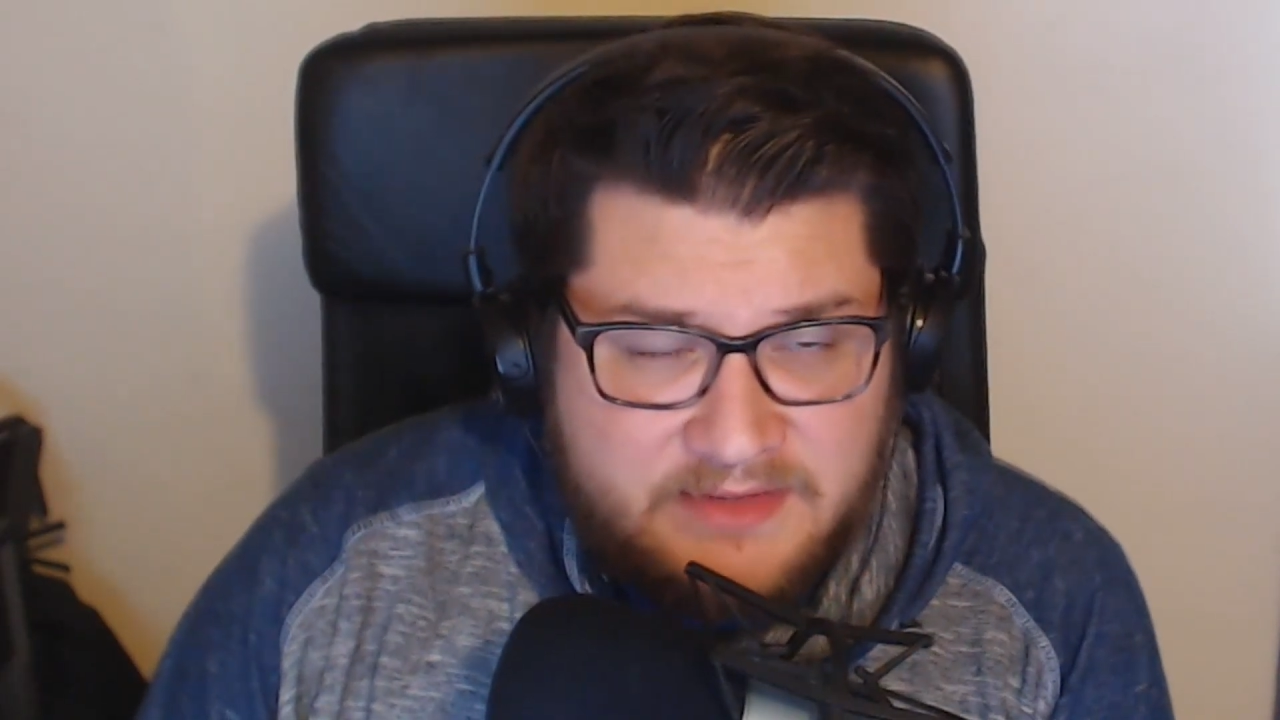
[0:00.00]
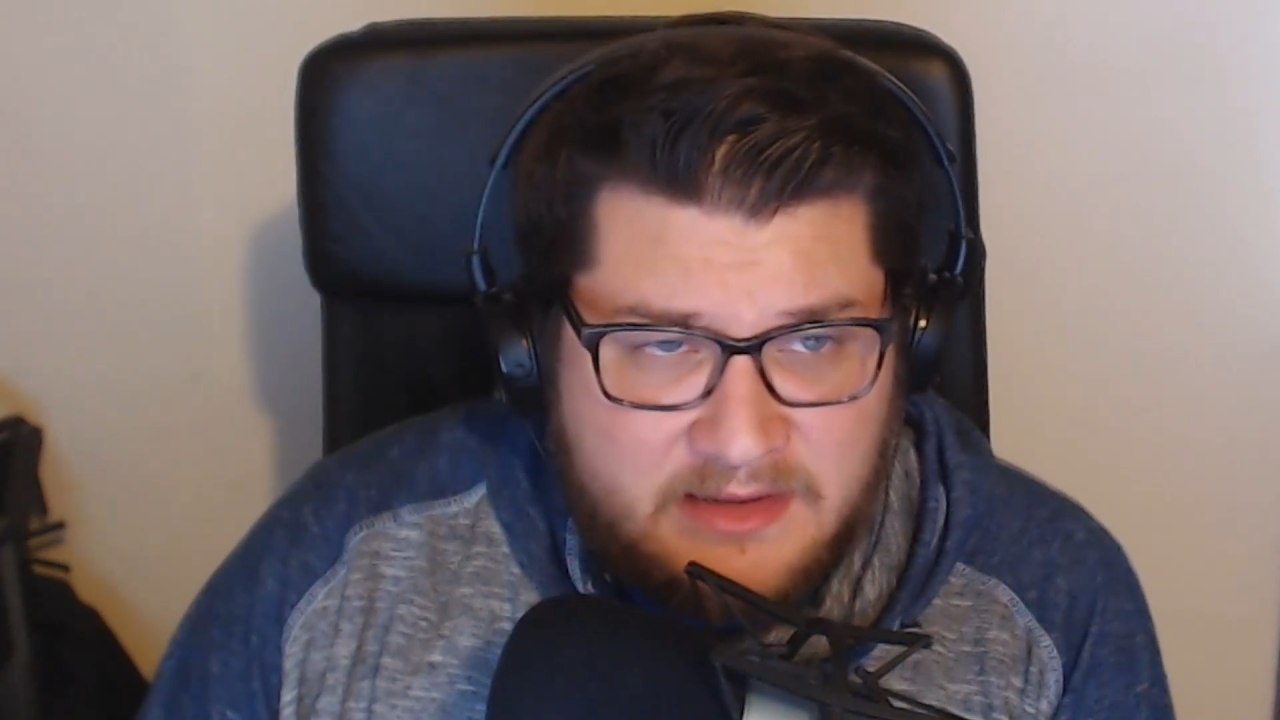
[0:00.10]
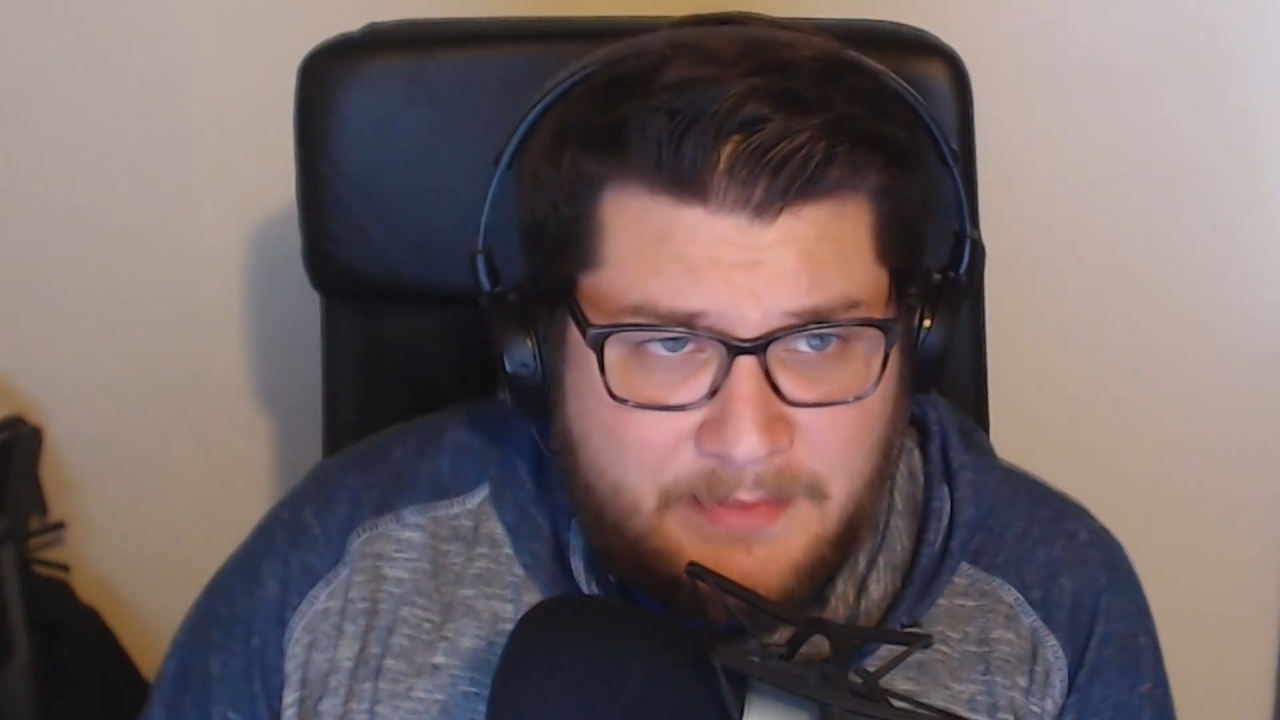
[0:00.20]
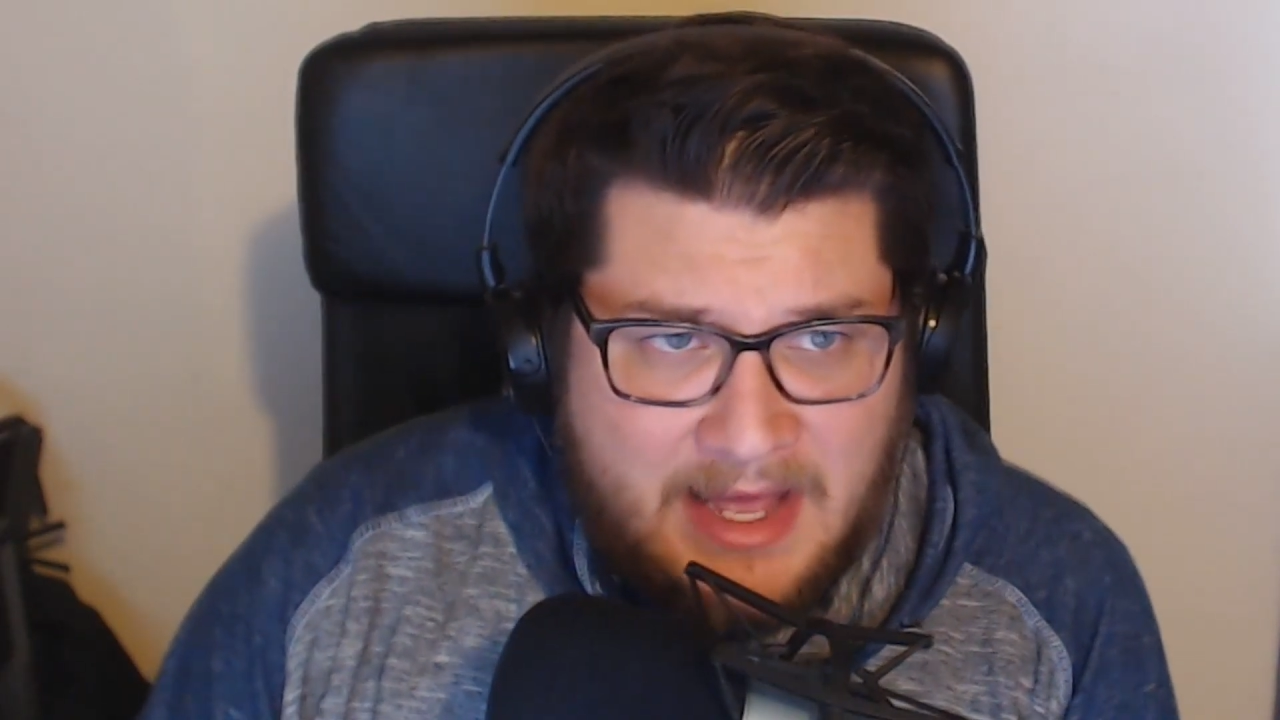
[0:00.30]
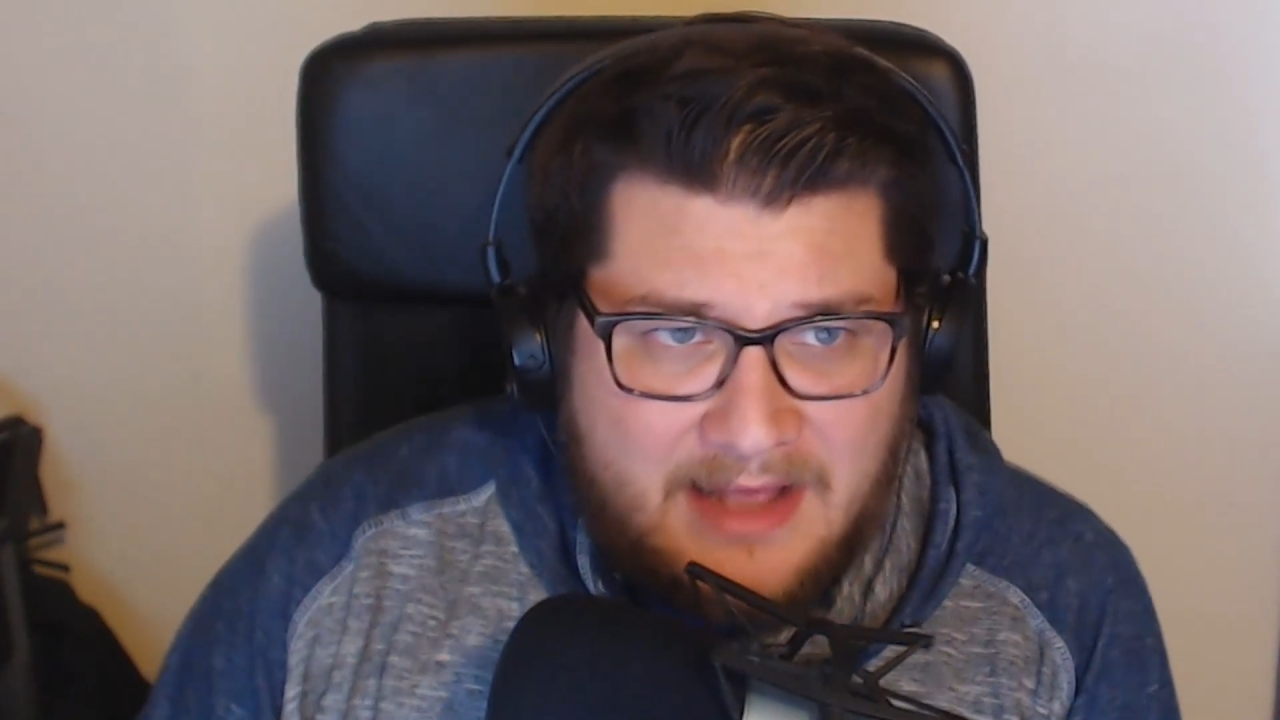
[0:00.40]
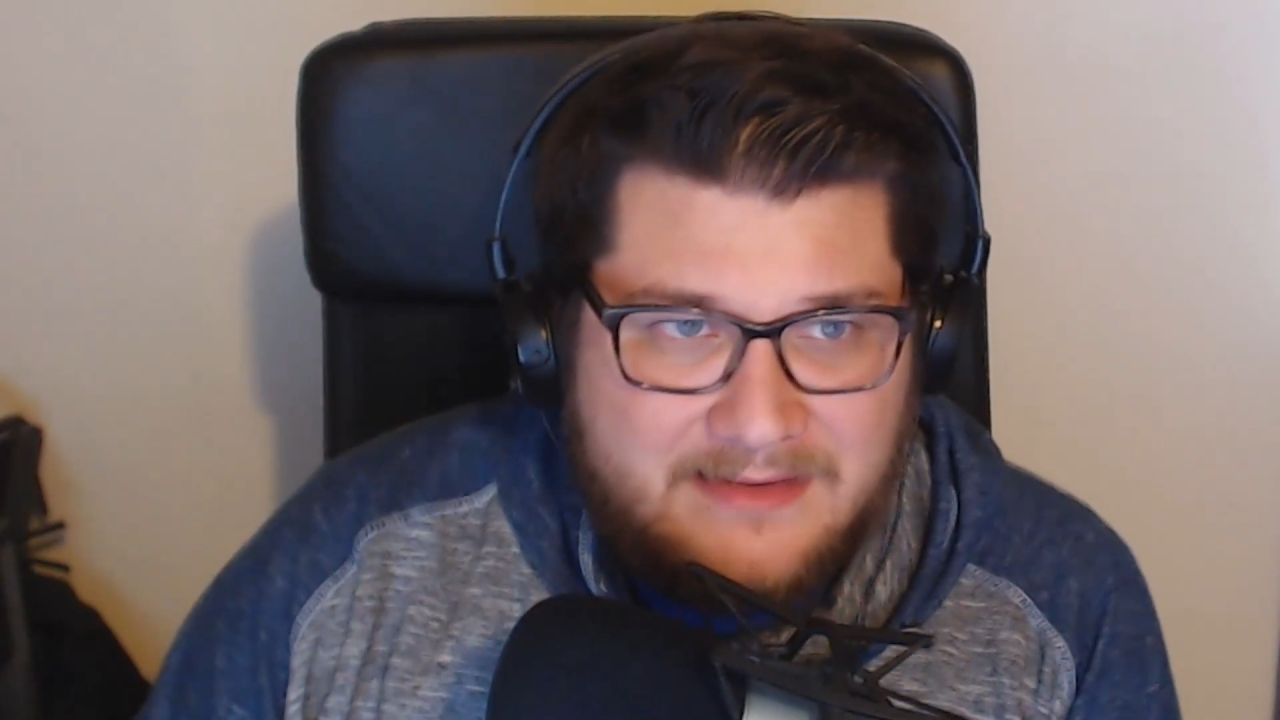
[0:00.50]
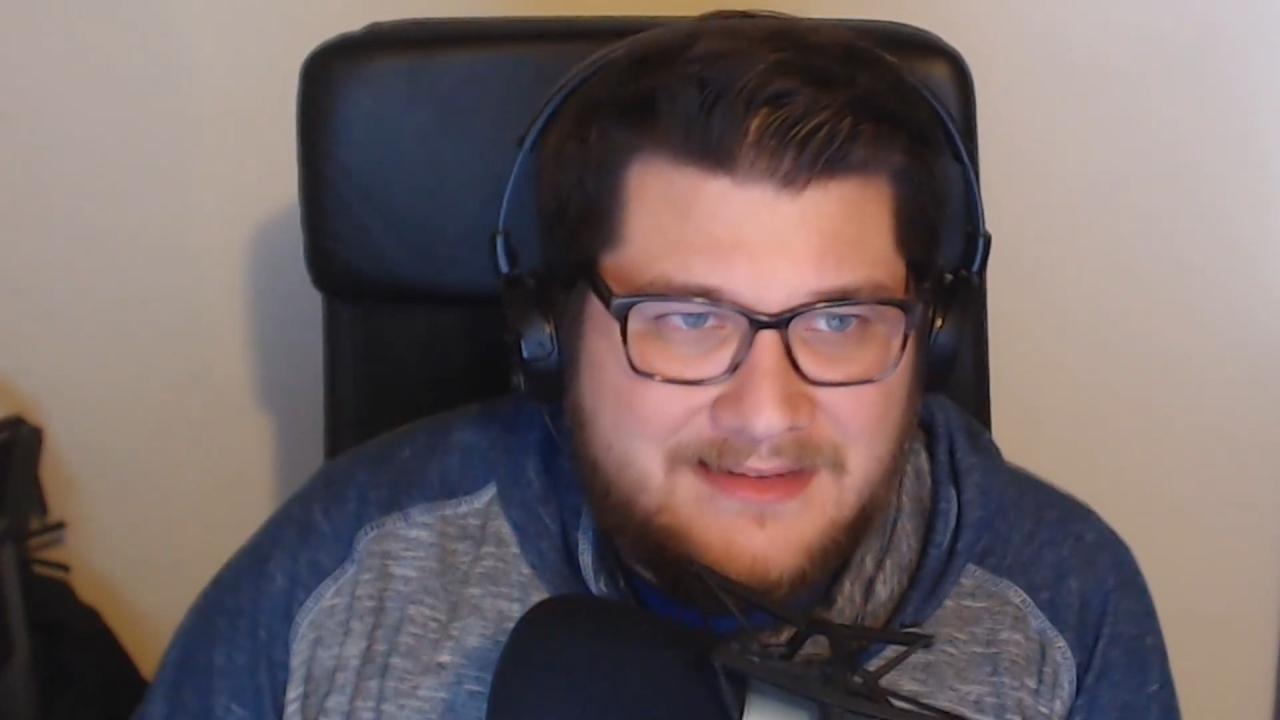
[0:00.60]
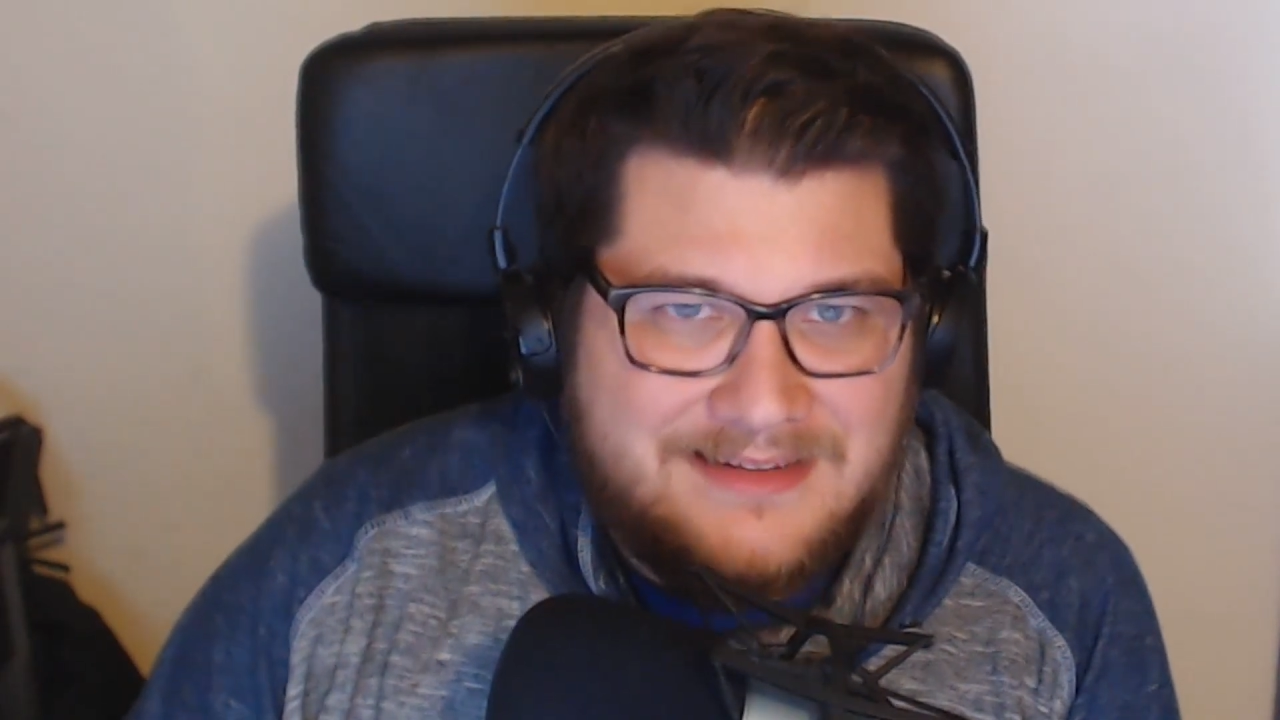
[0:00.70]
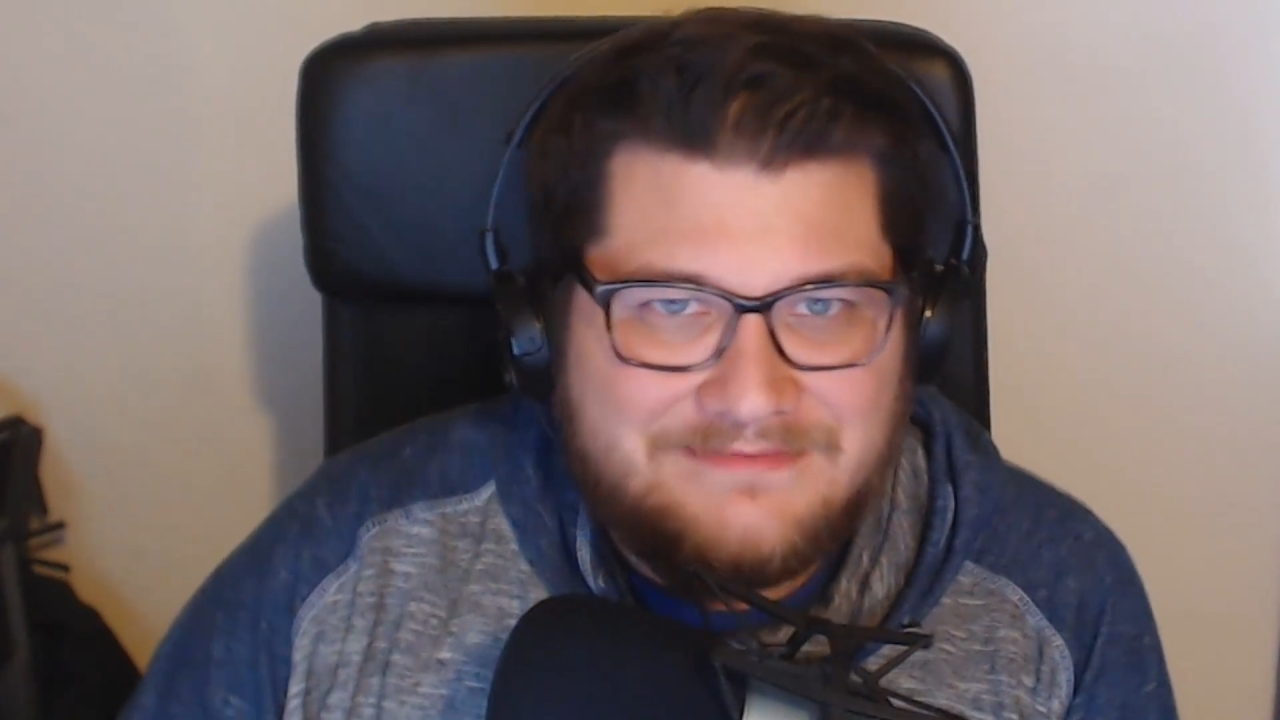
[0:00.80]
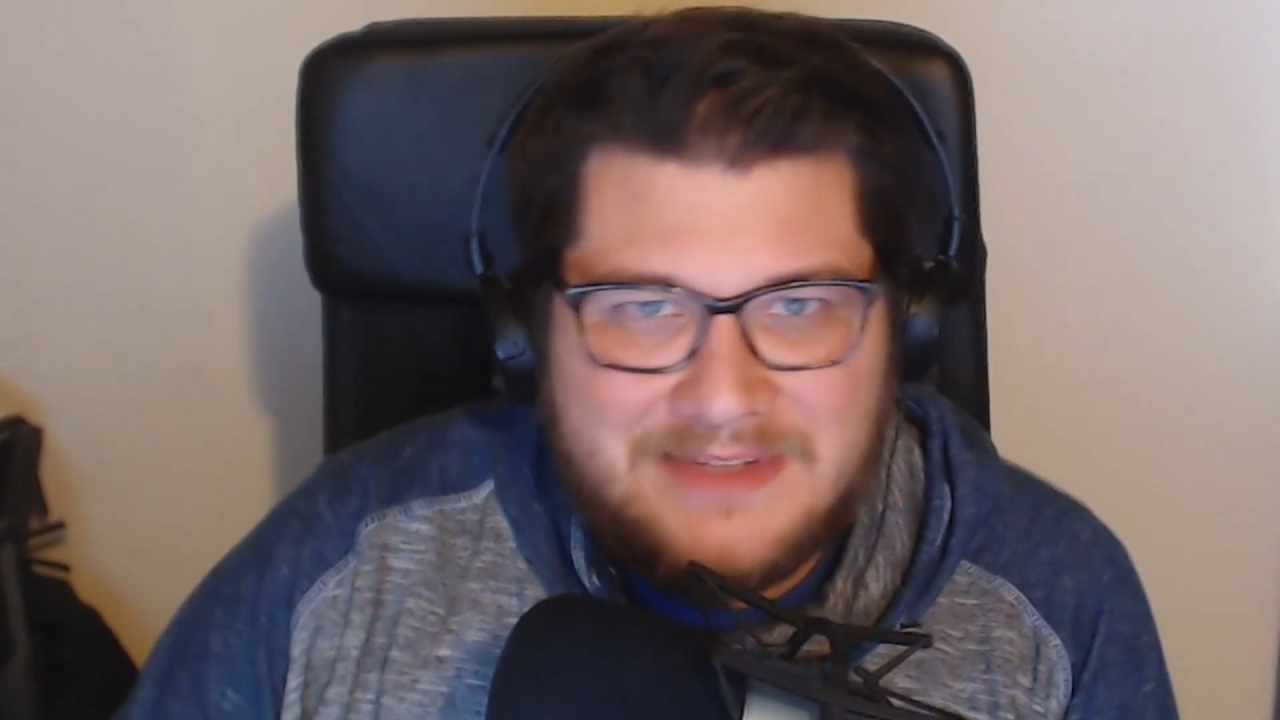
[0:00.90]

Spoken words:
in the past.